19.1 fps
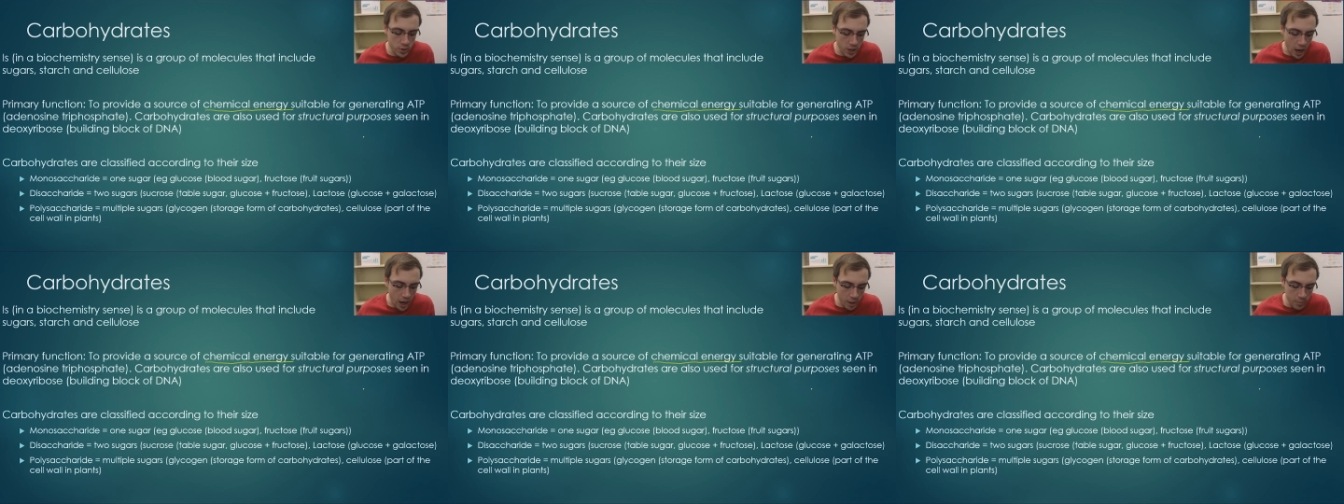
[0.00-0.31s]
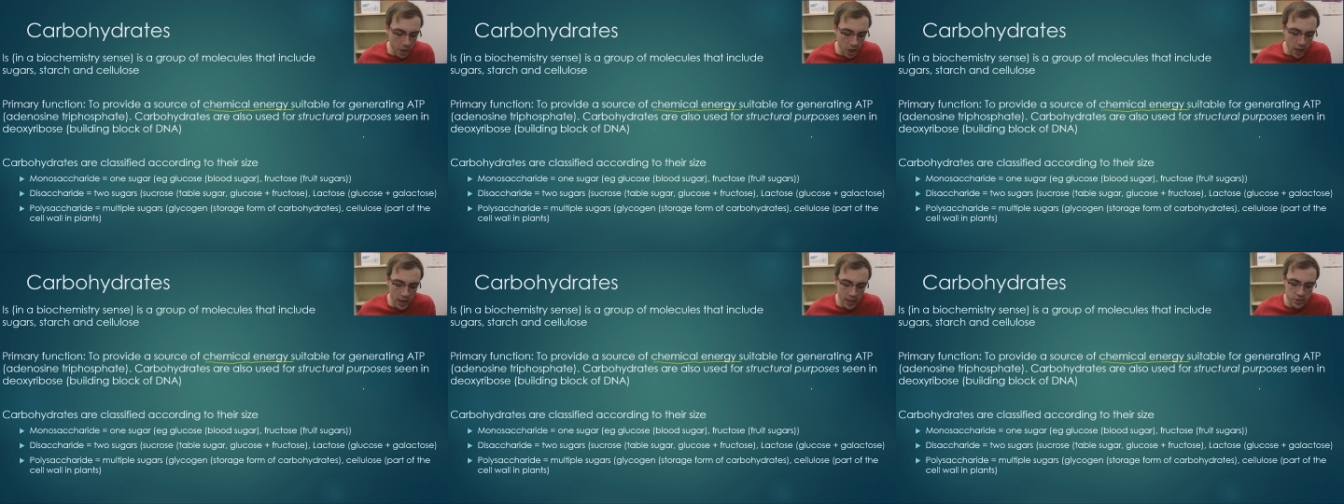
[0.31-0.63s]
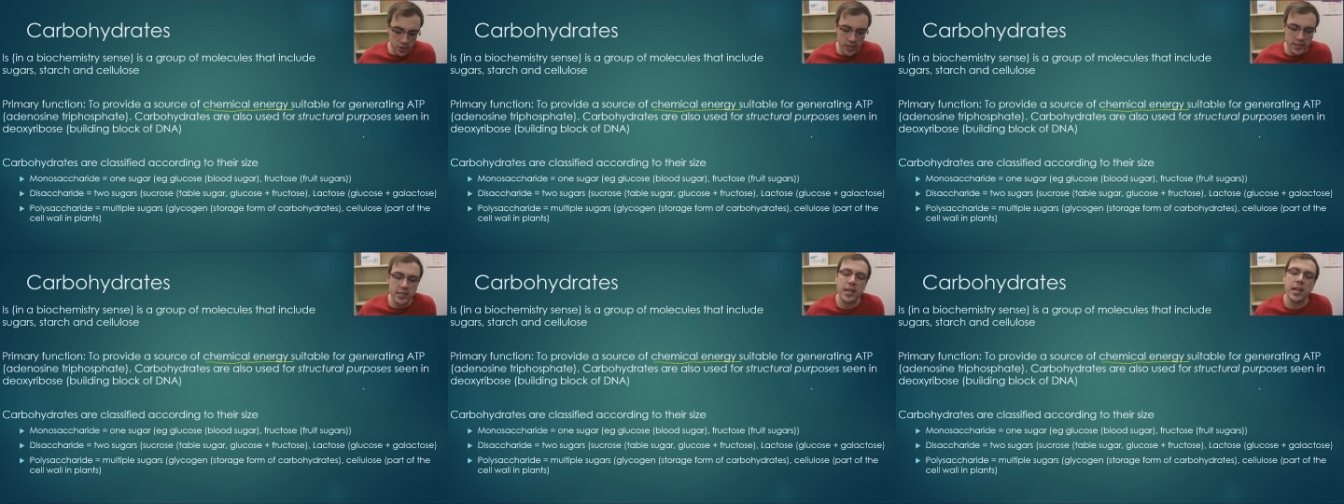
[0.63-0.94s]

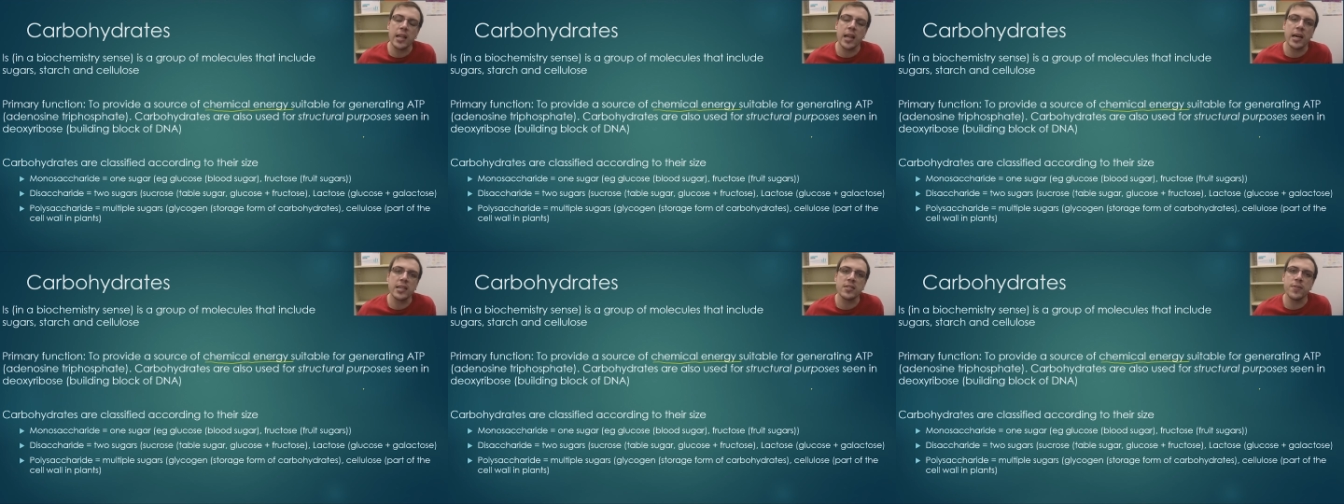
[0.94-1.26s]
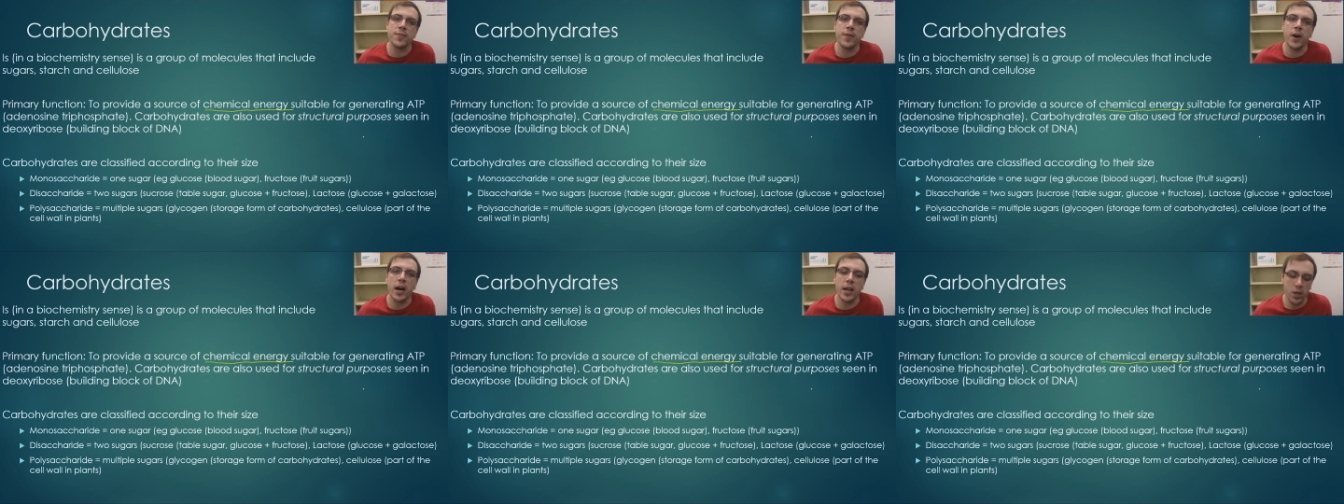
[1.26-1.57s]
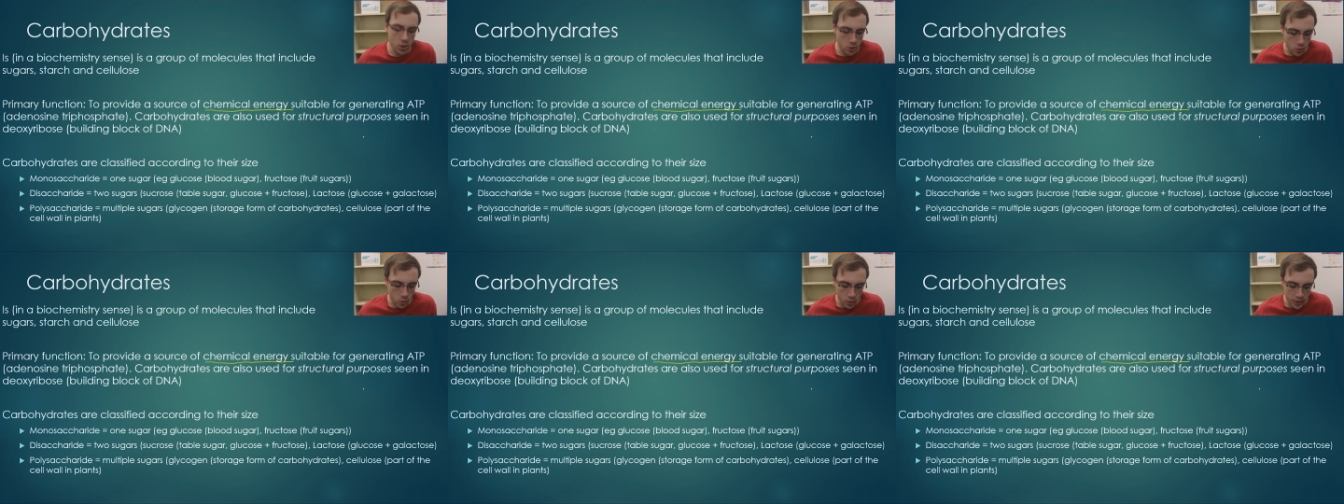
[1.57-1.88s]
carbohydrates are classified
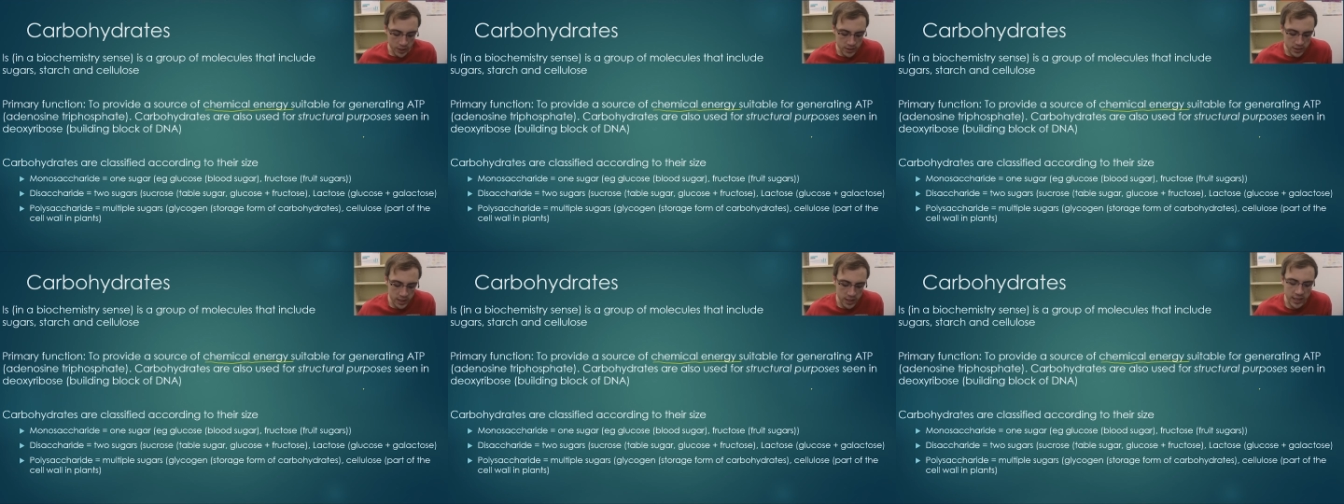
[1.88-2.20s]
according to